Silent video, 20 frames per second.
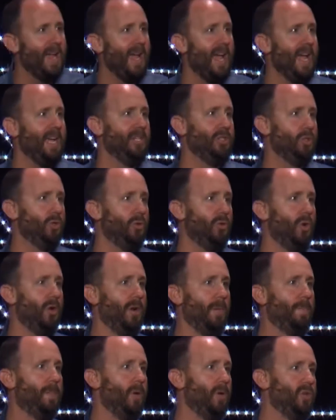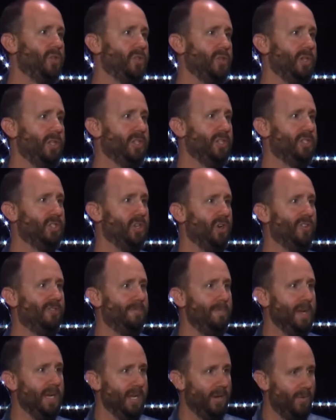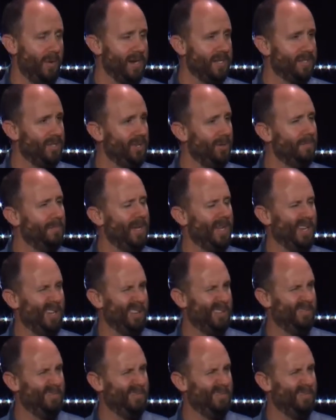angel going to personally serve me and rescue me?